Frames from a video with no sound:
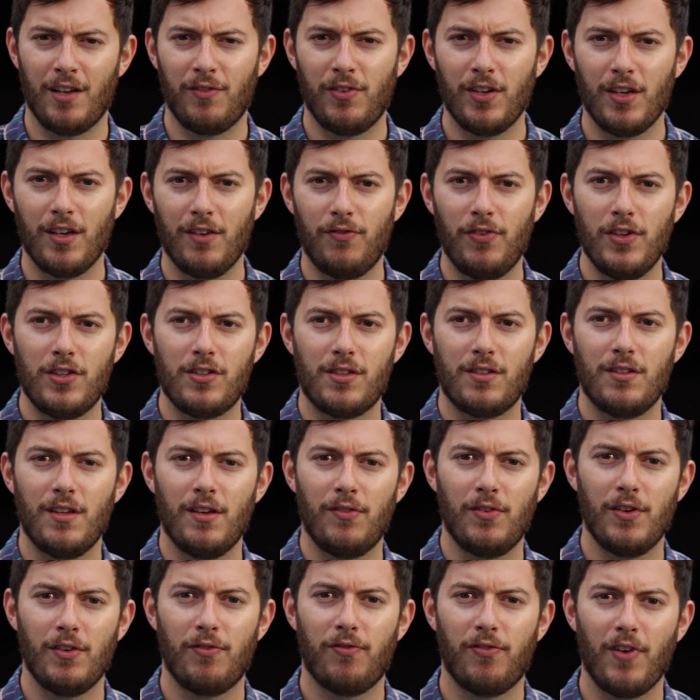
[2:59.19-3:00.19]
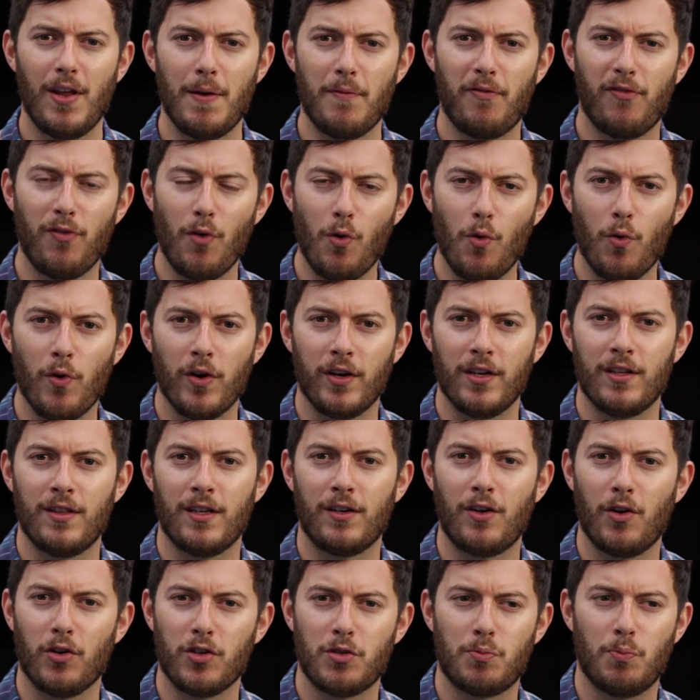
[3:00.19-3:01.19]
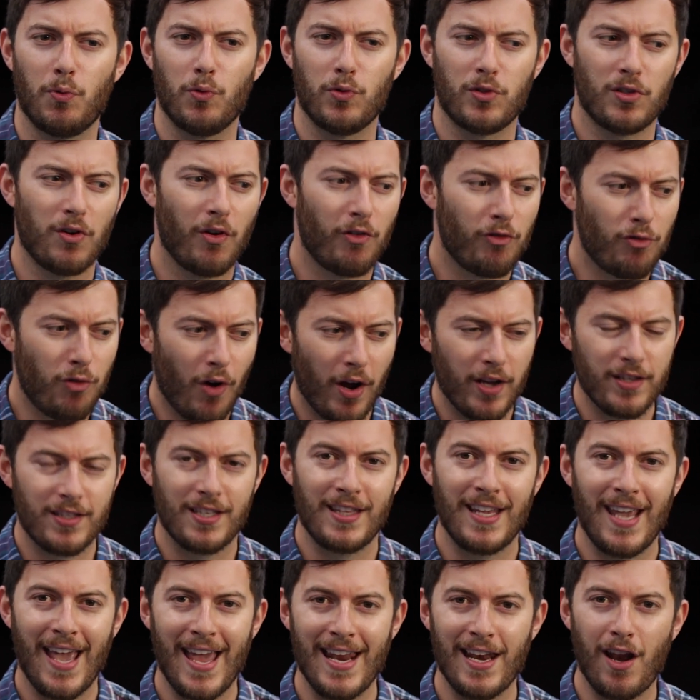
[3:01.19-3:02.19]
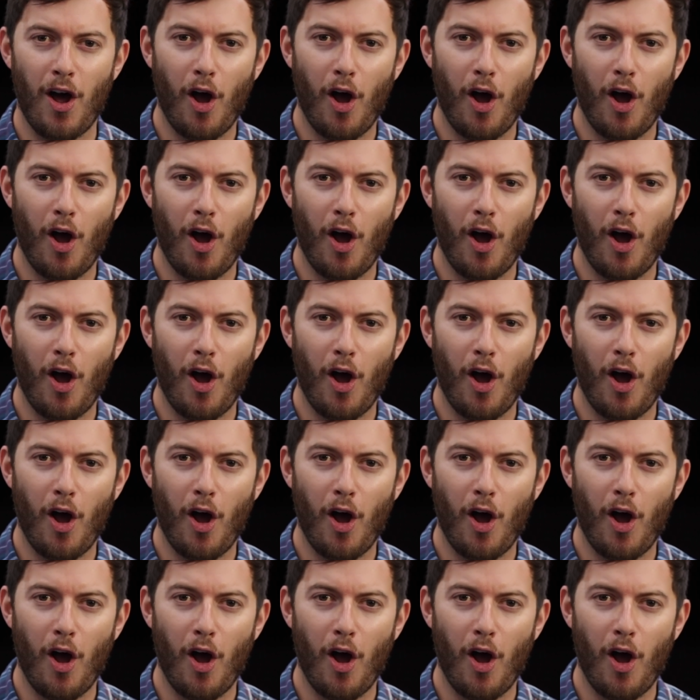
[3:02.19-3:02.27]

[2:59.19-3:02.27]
If you, if, you, if you flip forward in the Gospels, like right to the end,